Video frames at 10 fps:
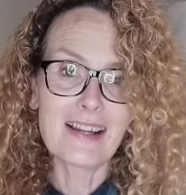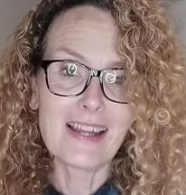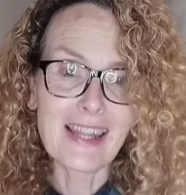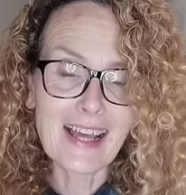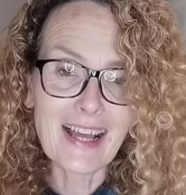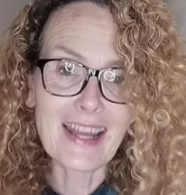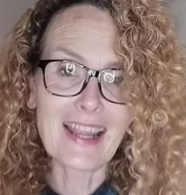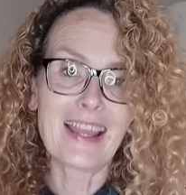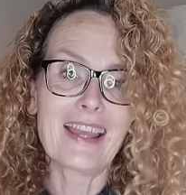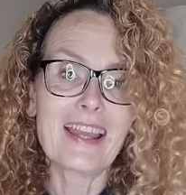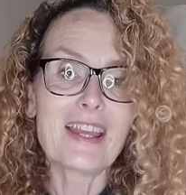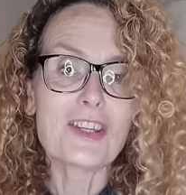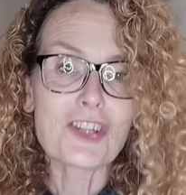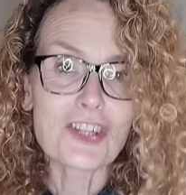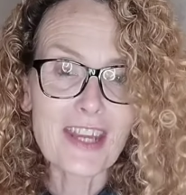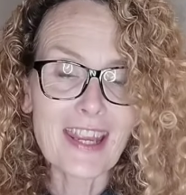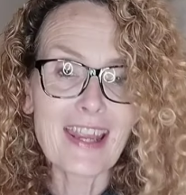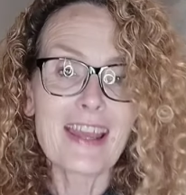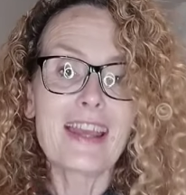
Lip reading: like, share.